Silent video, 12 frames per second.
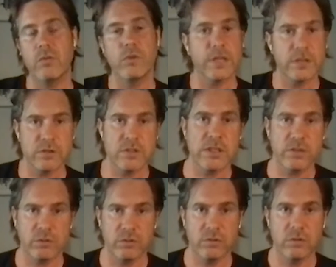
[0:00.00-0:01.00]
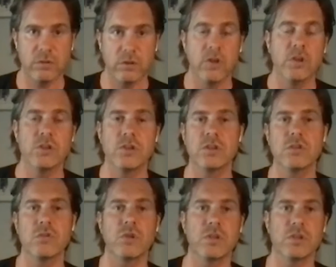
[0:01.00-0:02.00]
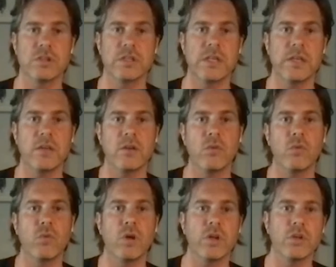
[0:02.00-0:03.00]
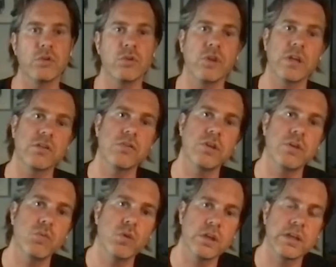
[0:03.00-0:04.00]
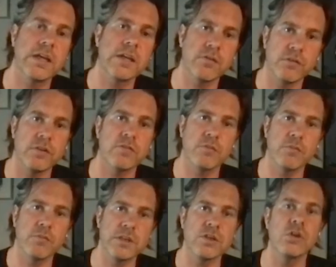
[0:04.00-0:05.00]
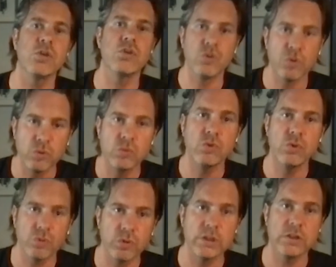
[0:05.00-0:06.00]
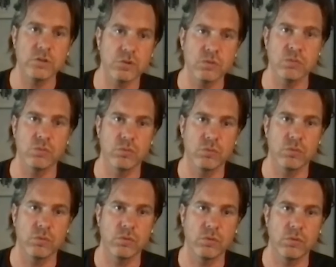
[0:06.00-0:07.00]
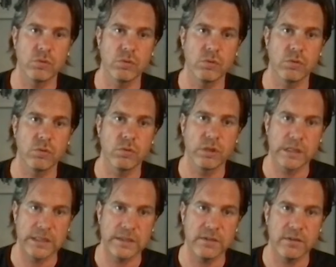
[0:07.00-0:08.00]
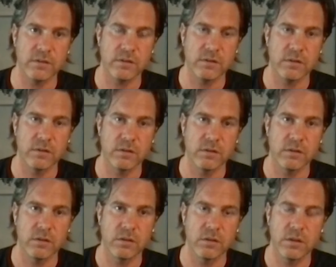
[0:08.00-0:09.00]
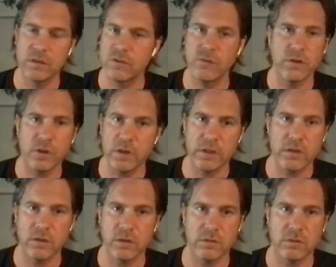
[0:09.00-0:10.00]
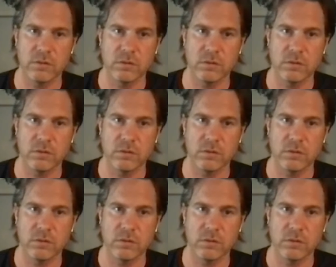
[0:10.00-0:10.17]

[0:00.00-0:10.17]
without sound, just to understand what kind of information do you need to get. And it's very little.